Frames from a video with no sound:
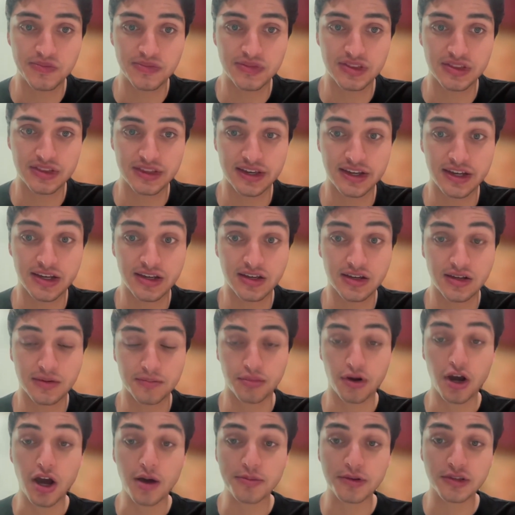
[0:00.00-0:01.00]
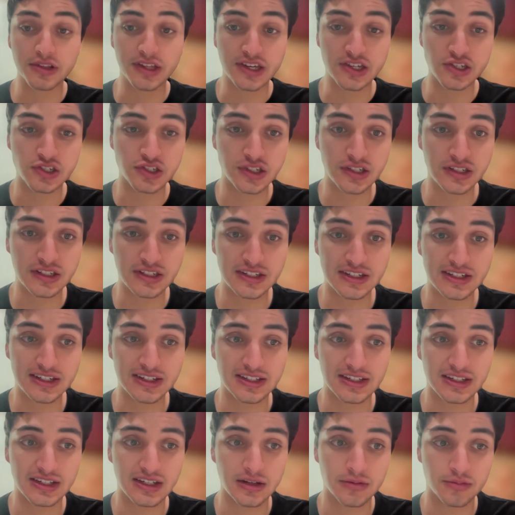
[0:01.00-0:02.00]
the population
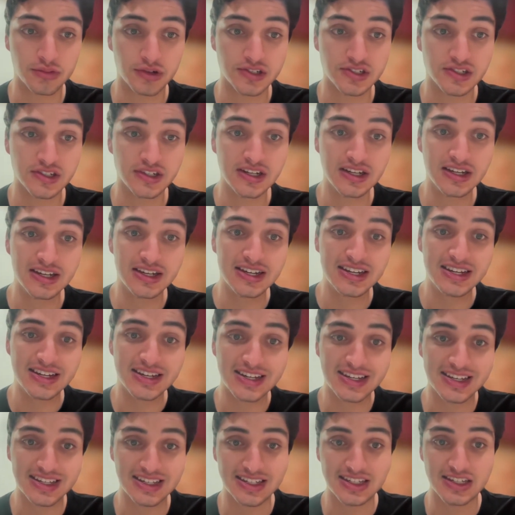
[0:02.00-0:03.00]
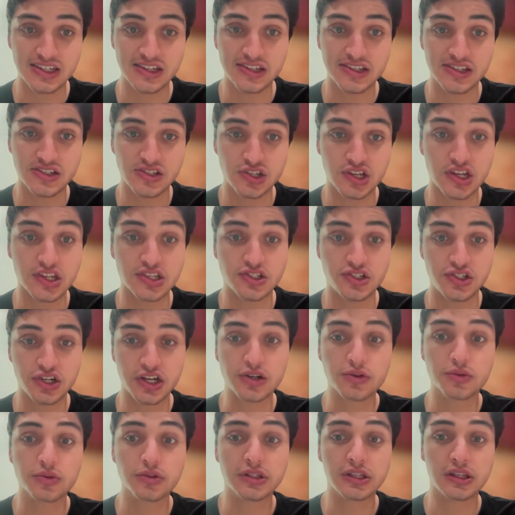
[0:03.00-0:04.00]
in prison is
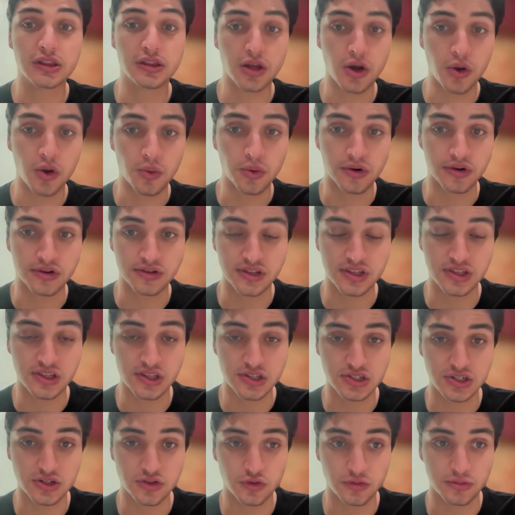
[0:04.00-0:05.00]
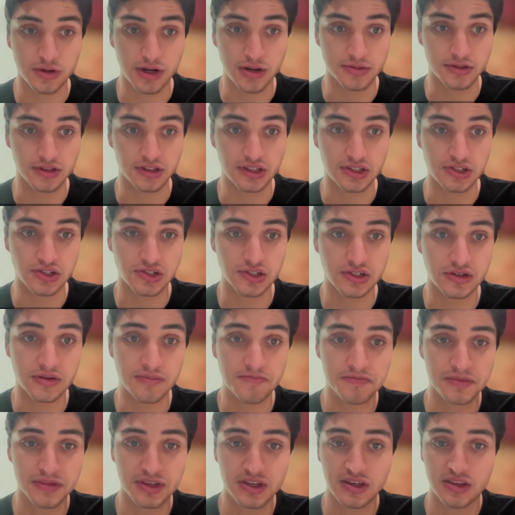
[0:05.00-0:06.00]
generally lower than the general population.
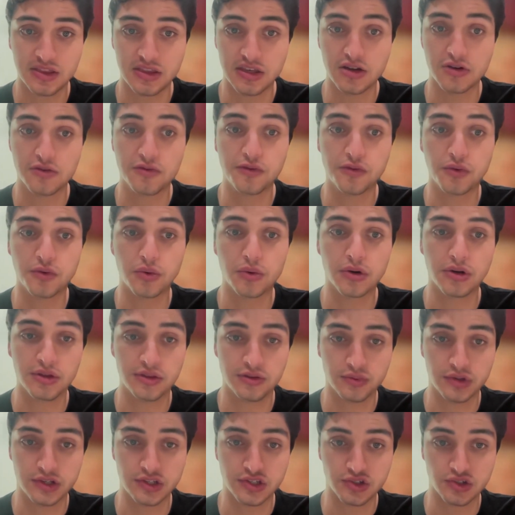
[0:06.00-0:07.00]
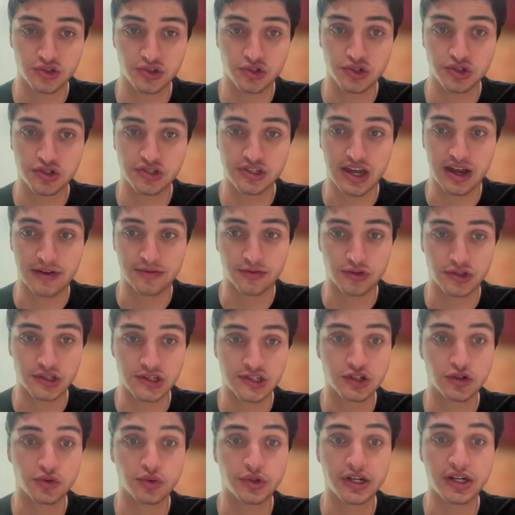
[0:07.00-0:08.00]
Therefore, the researchers after
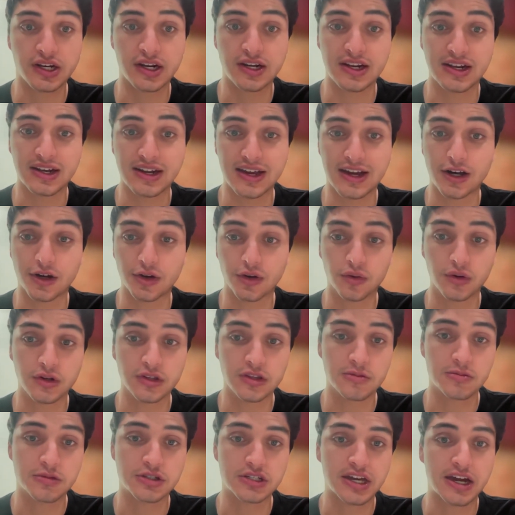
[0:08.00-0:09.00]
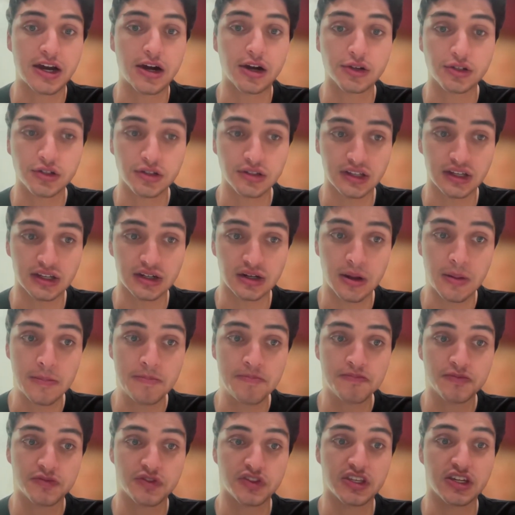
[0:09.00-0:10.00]
this created an algorithm to calculate
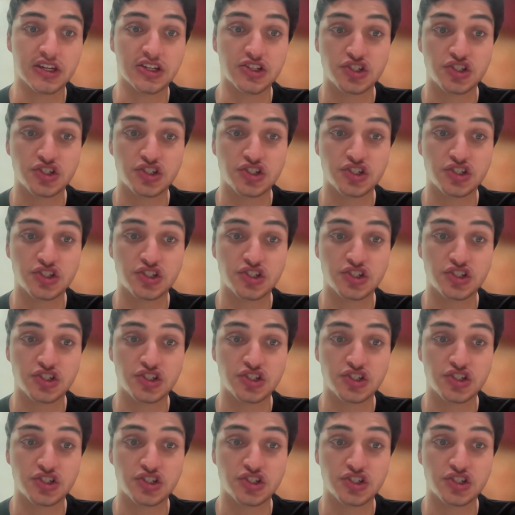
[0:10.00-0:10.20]
the